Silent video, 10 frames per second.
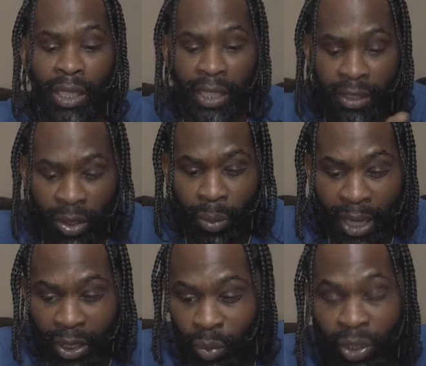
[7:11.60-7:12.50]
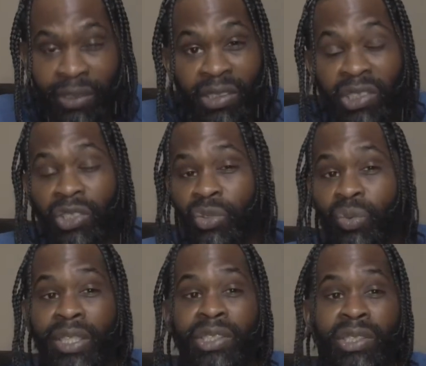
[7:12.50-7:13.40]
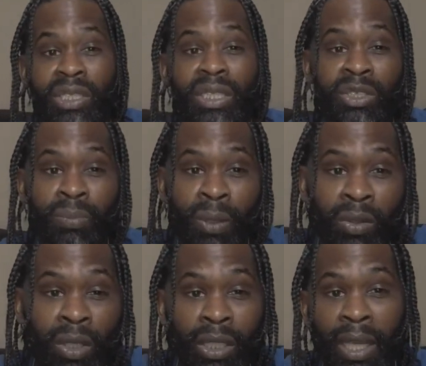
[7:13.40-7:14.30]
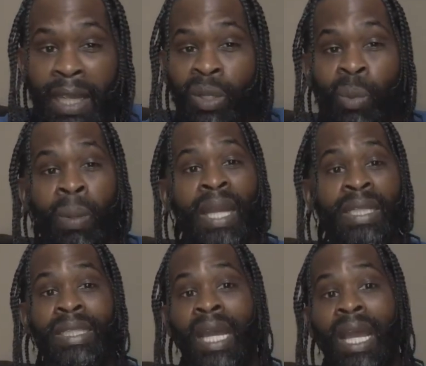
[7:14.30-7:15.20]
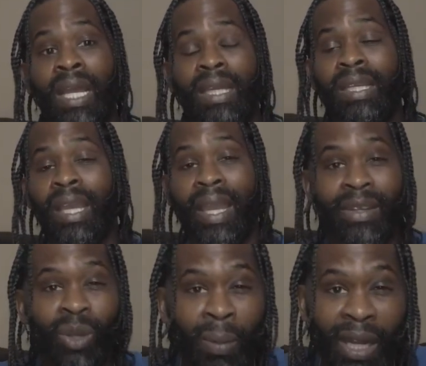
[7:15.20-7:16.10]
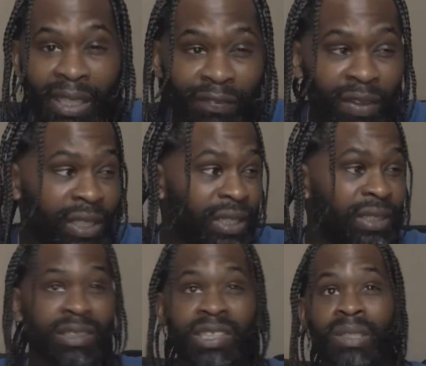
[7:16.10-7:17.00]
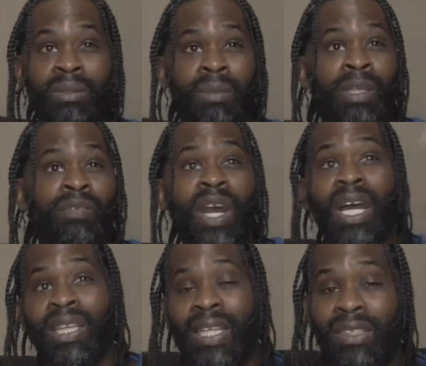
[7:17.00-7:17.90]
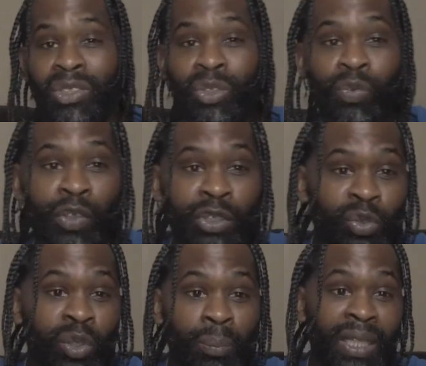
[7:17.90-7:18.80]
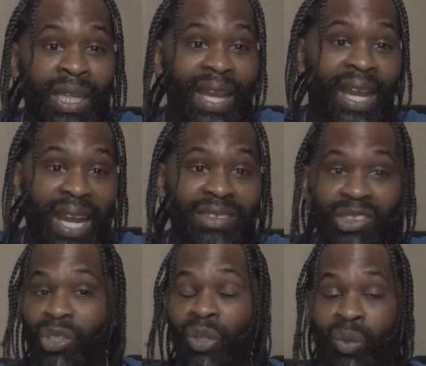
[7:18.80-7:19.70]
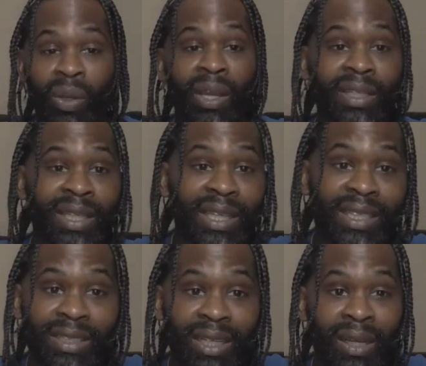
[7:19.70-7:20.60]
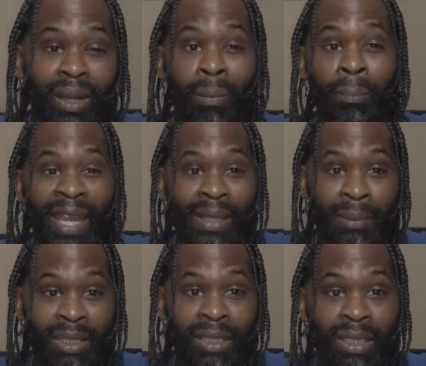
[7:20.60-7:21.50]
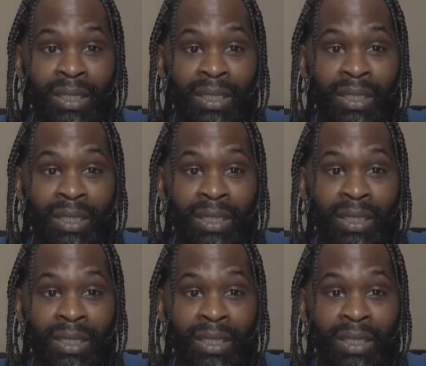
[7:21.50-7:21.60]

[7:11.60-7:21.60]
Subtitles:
And no matter what the situation is, bro, ain't nobody died. Ain't nobody fucking seem to be violating you for you to be that hot to turn around and kick a baby